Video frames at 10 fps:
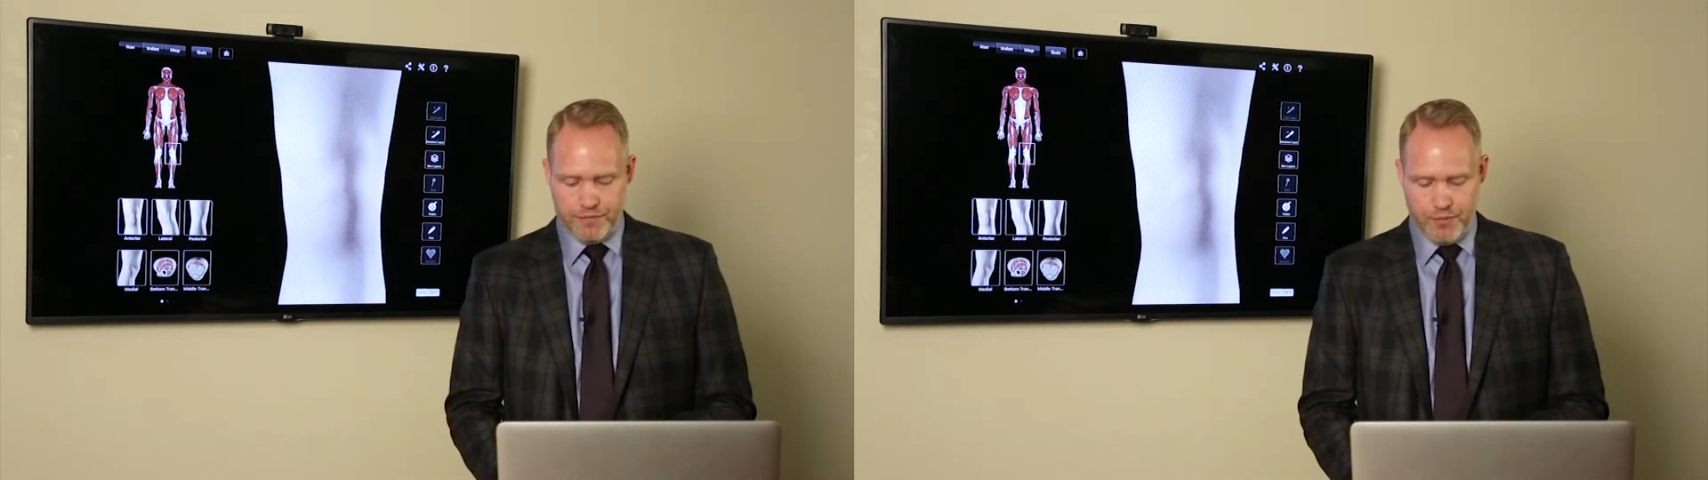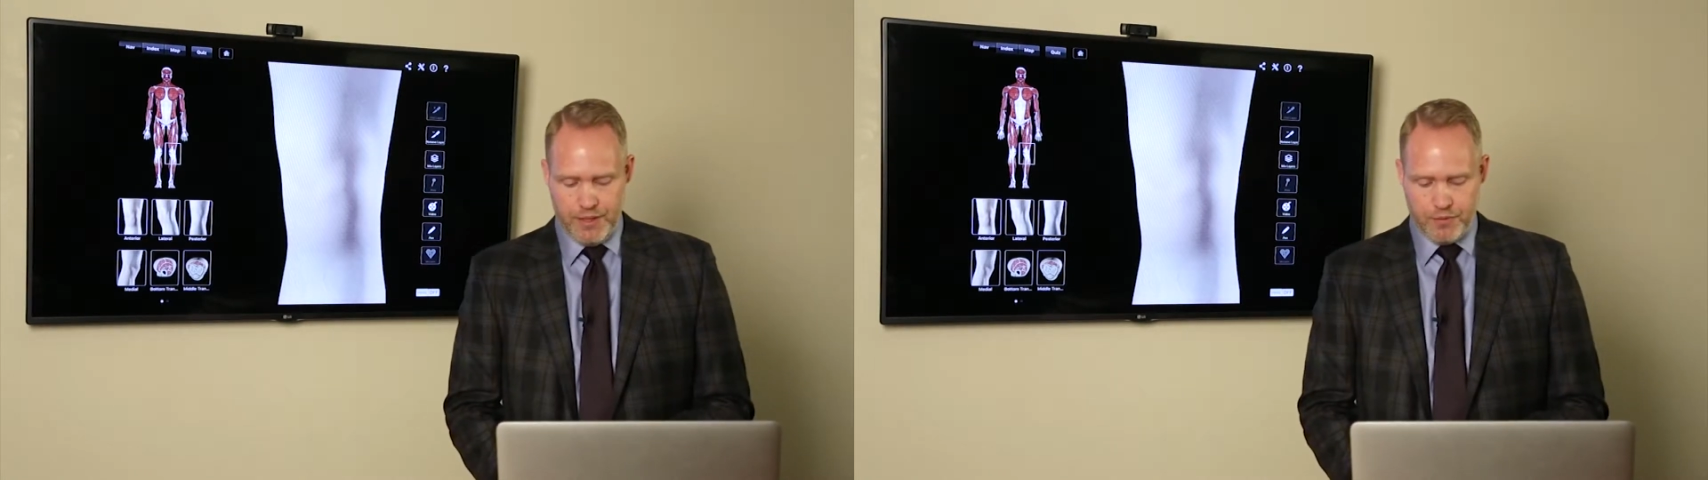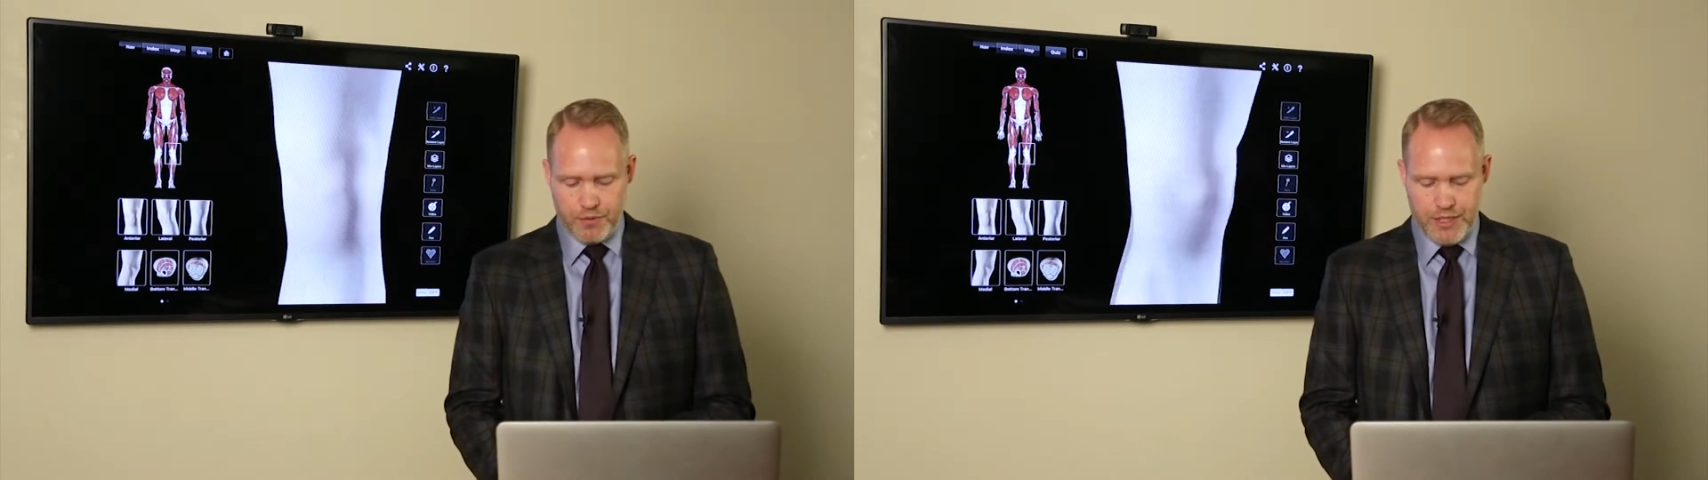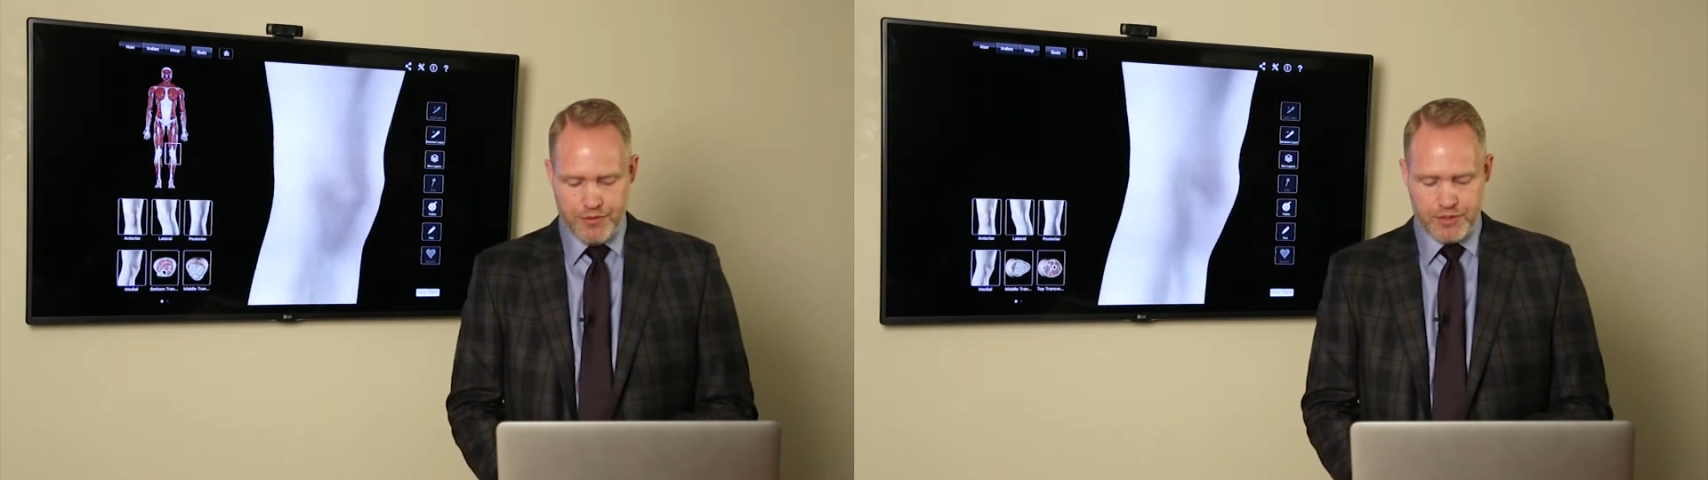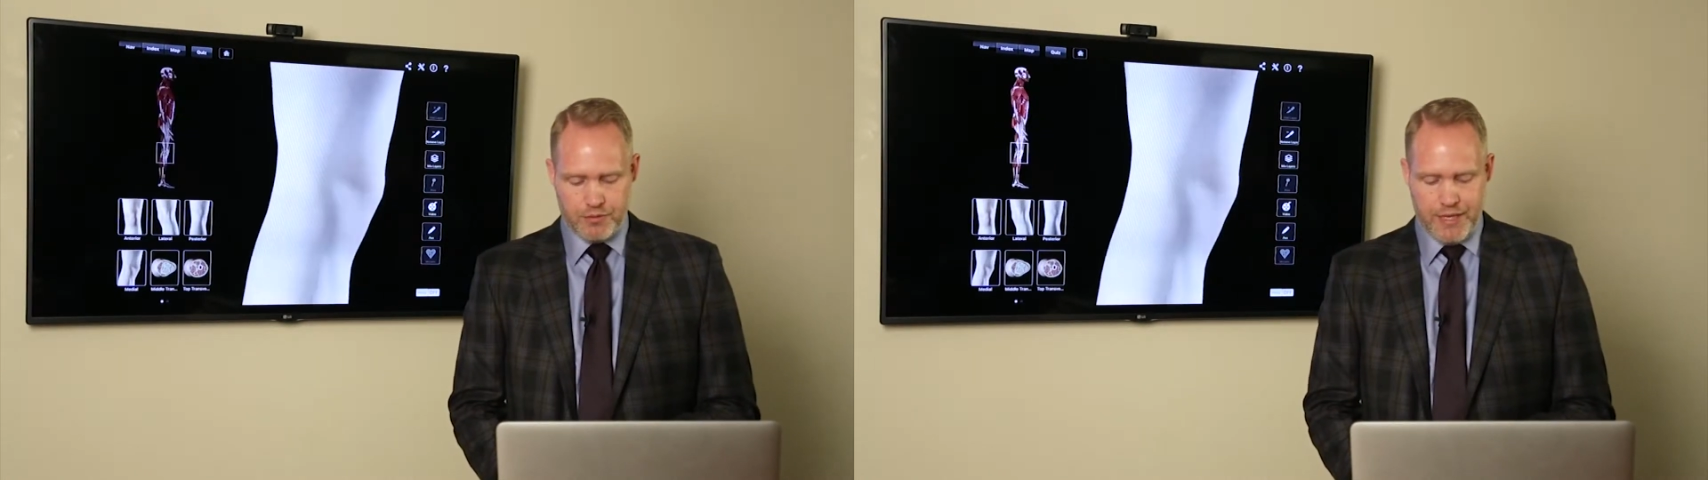We can rotate
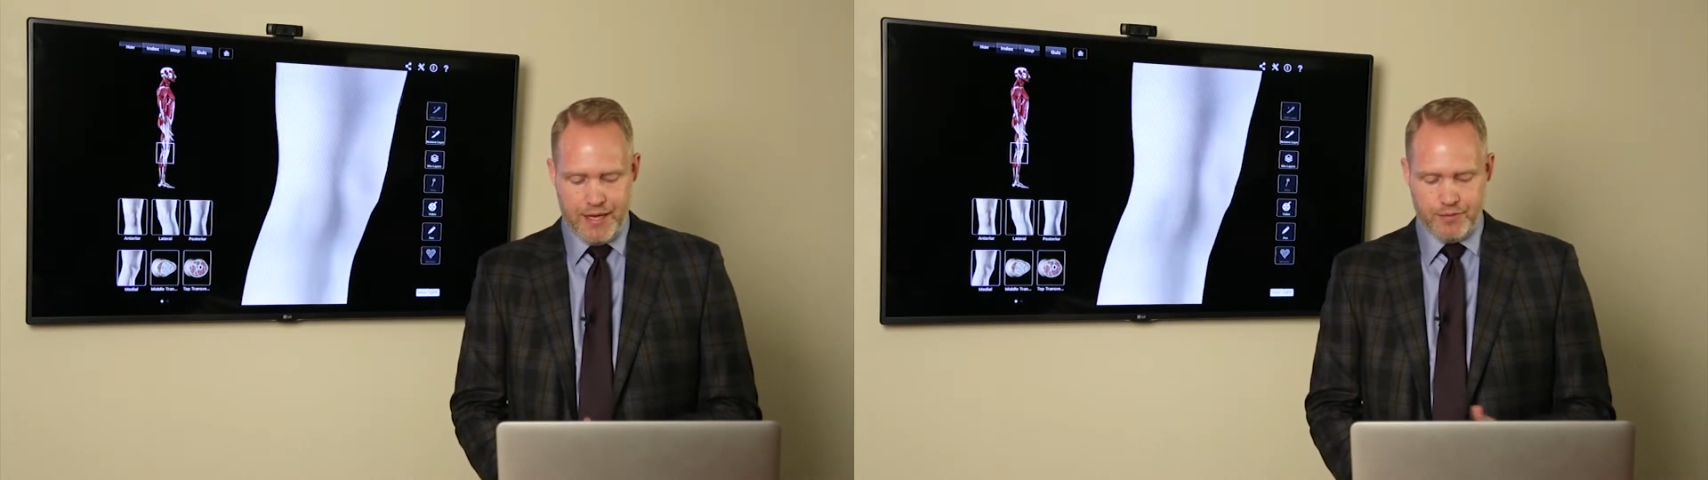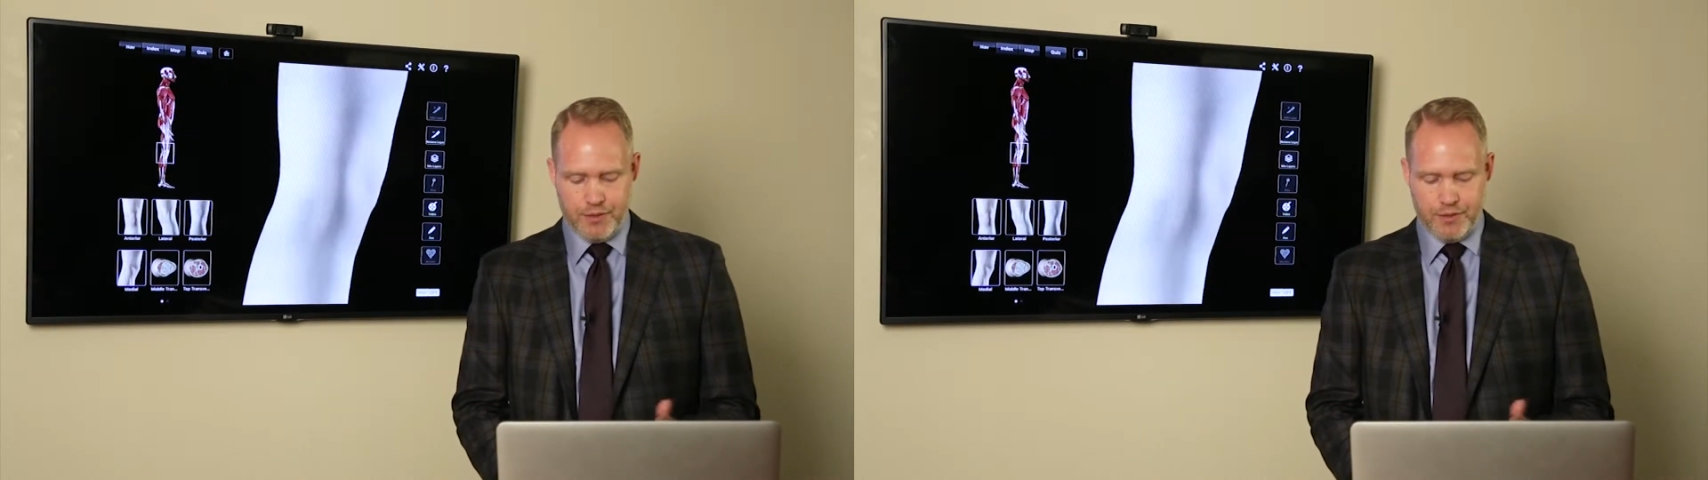this around,